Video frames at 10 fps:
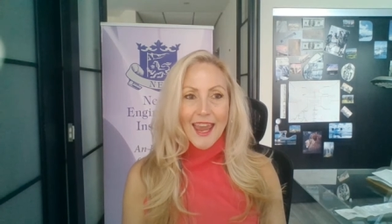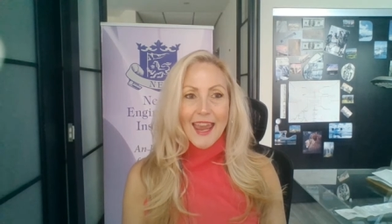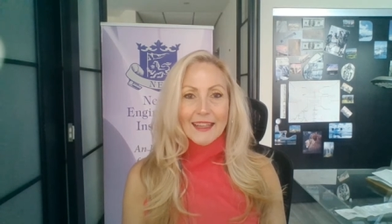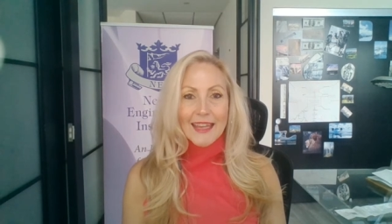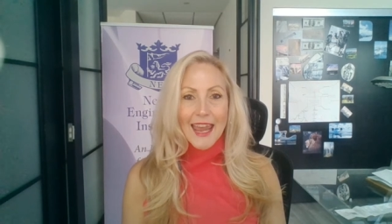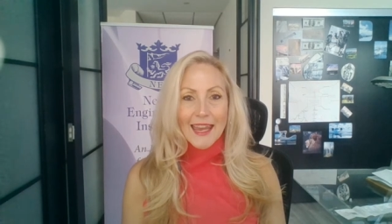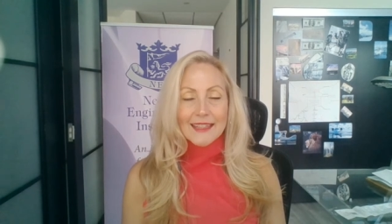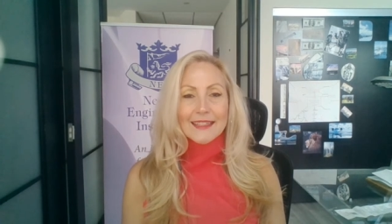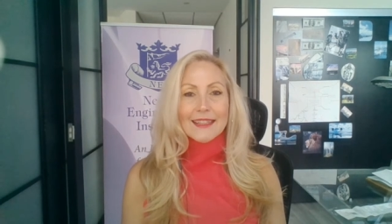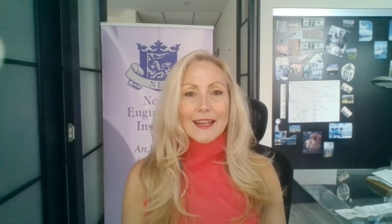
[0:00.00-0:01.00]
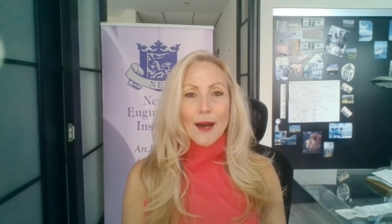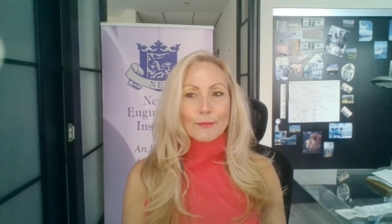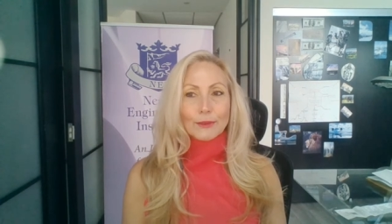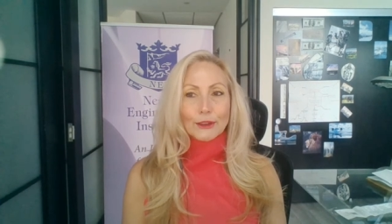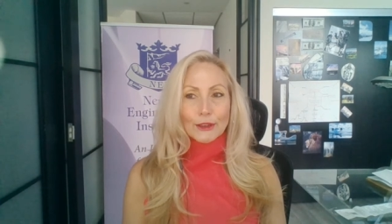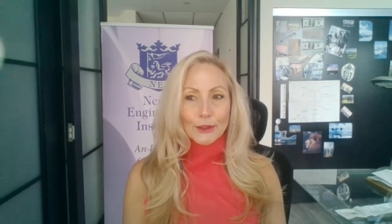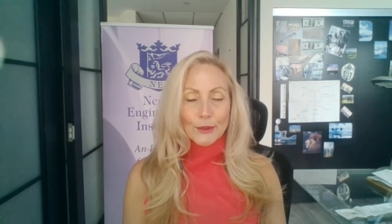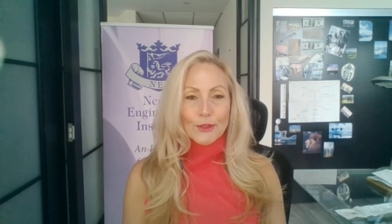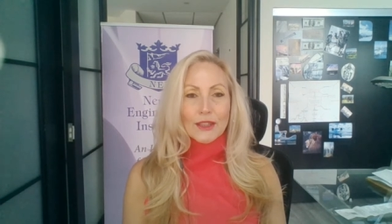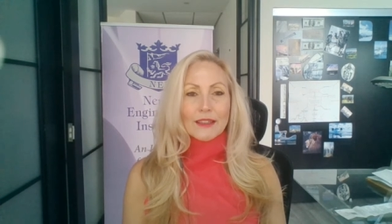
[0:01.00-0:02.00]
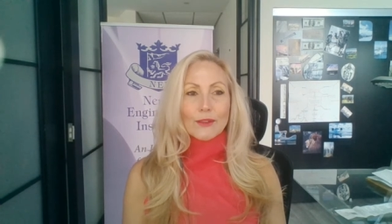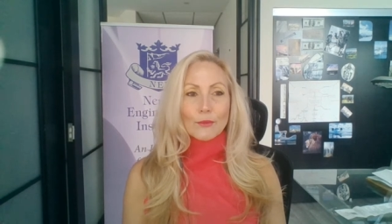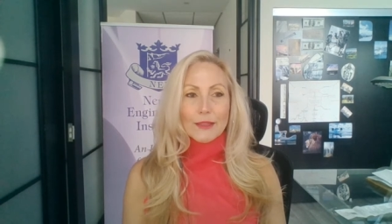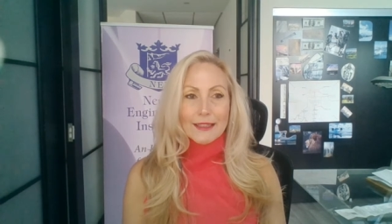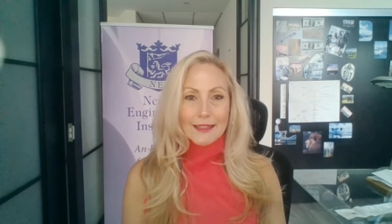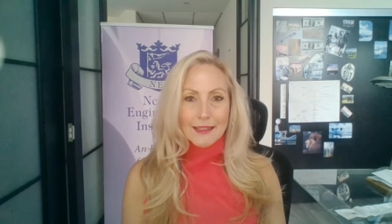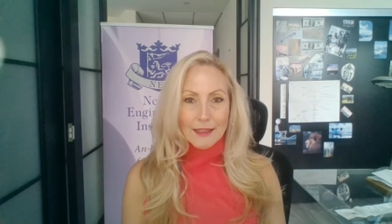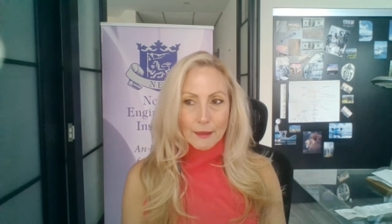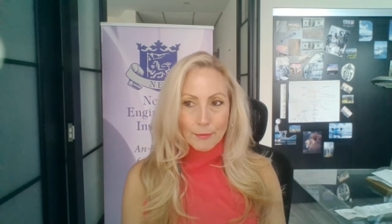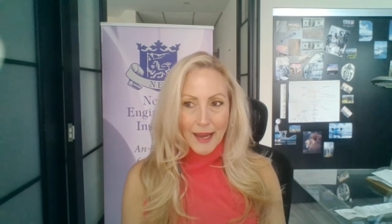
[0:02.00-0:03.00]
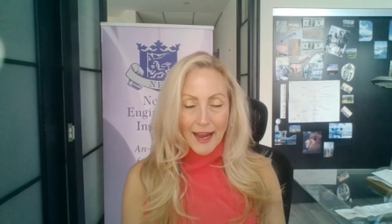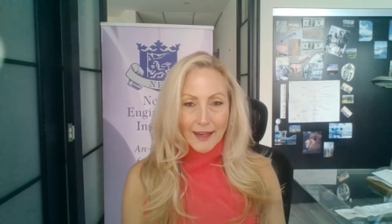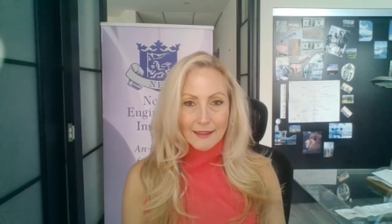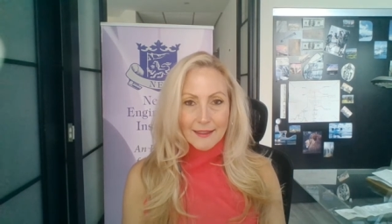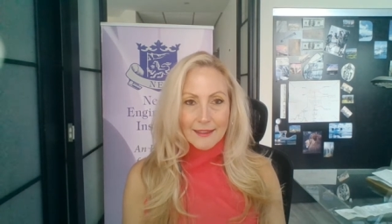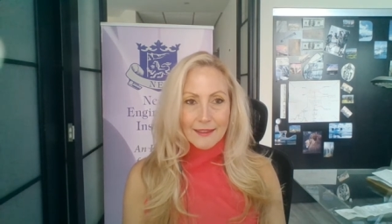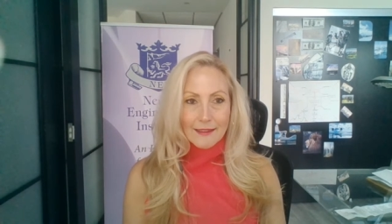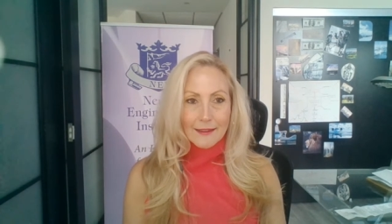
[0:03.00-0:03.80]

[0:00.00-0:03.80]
and ended up losing the respect